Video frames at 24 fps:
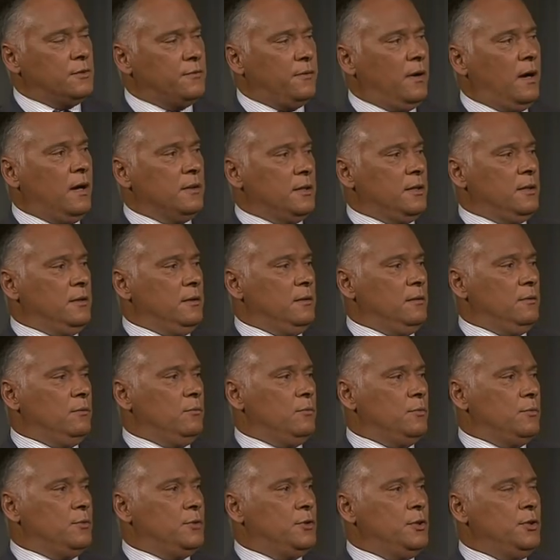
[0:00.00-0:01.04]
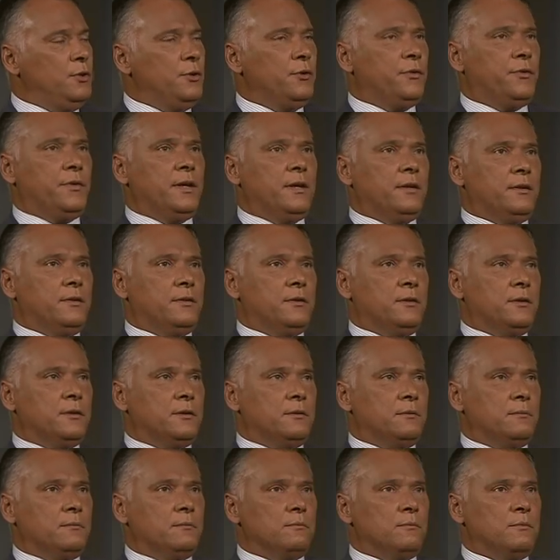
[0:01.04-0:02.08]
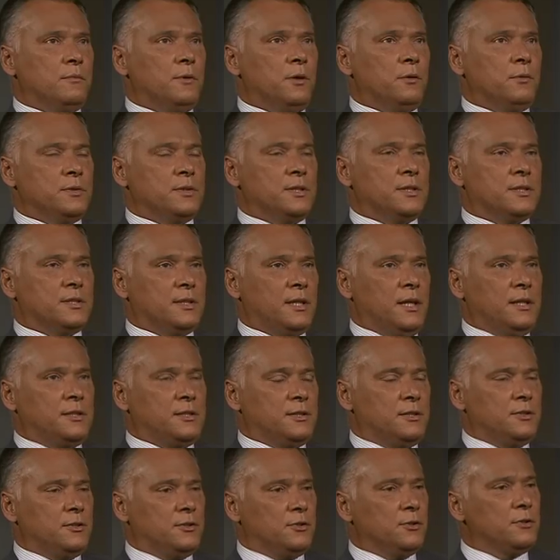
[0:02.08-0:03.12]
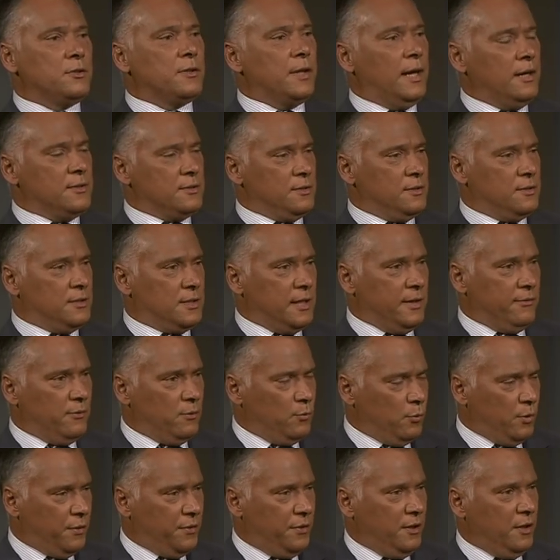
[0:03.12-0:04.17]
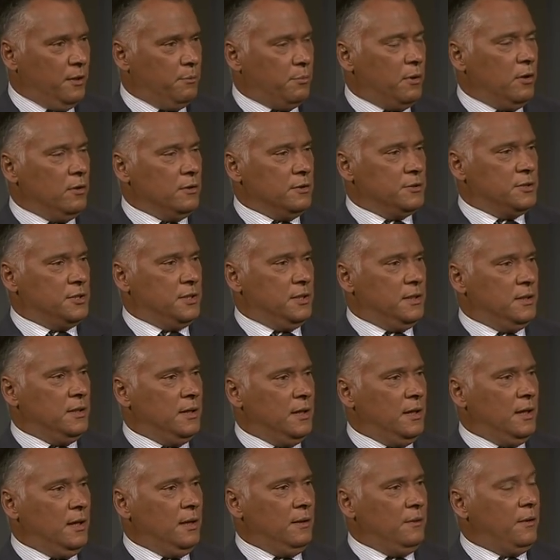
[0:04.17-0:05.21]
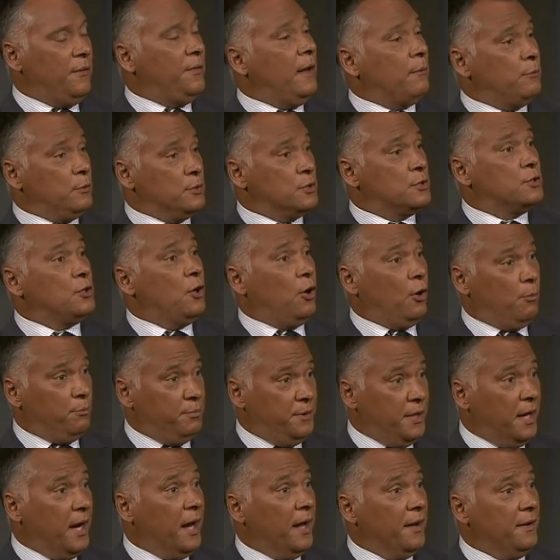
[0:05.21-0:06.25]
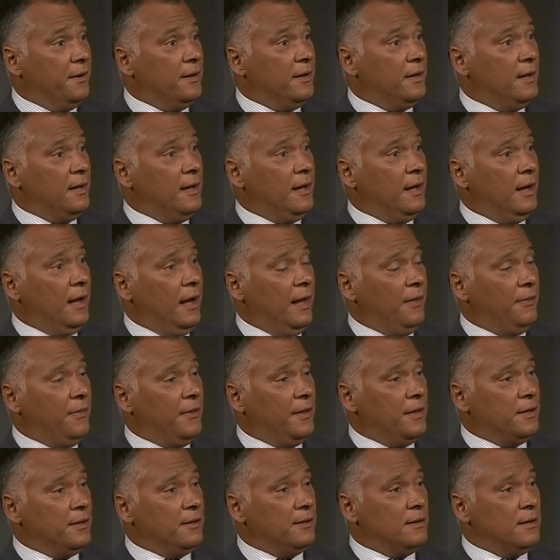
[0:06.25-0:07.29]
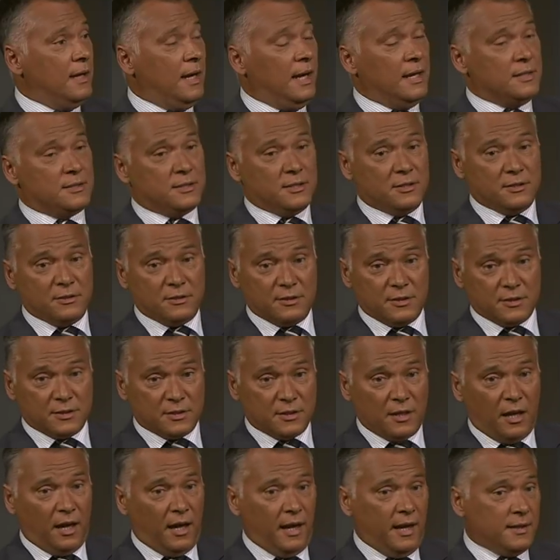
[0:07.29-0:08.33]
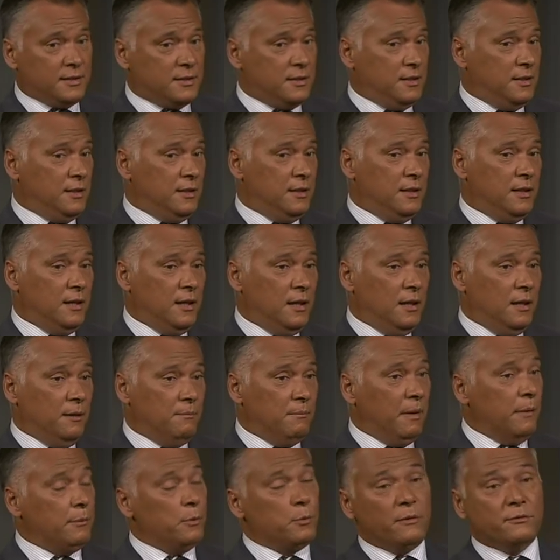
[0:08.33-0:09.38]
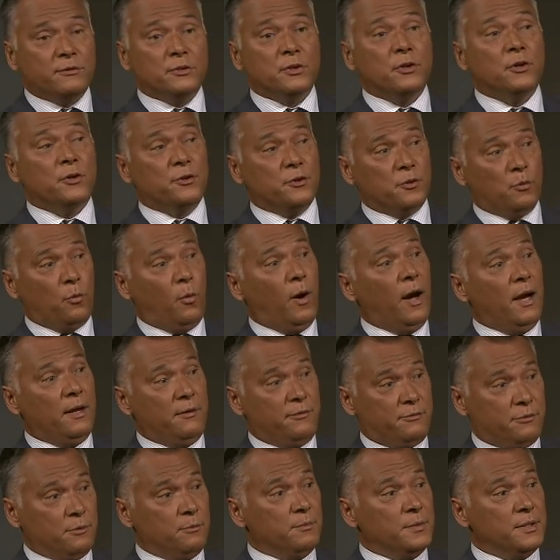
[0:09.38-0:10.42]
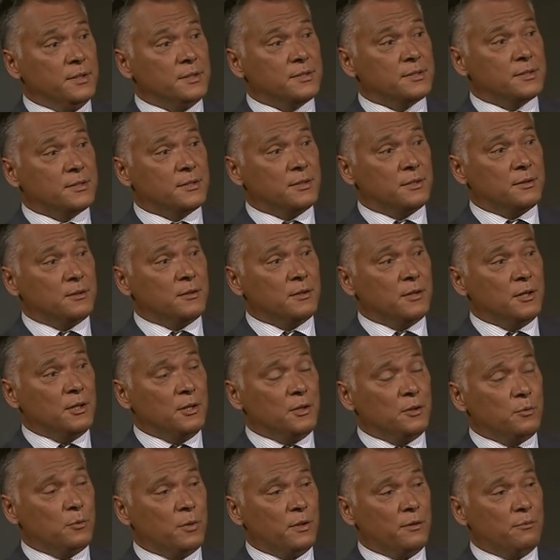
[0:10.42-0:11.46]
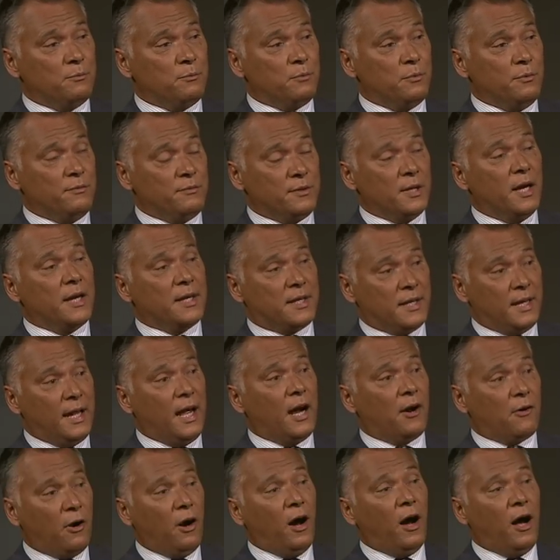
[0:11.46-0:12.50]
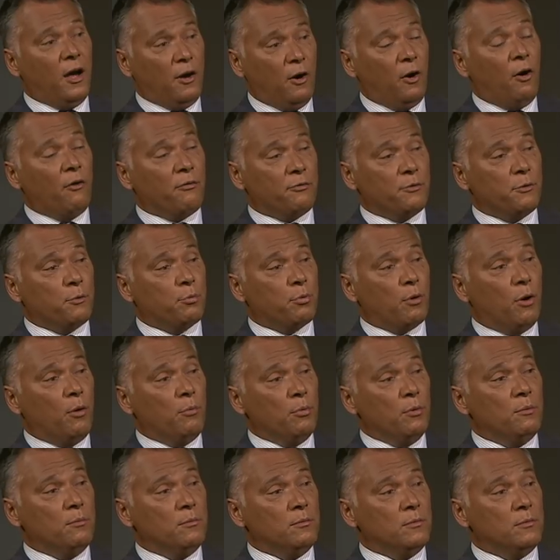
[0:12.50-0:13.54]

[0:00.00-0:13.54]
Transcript: finally, do you think that there was a sense in two thousand seven with the apology that that was job done? And that as a society, maybe we've turned away from this, that we've, we've taken our eye off the problem?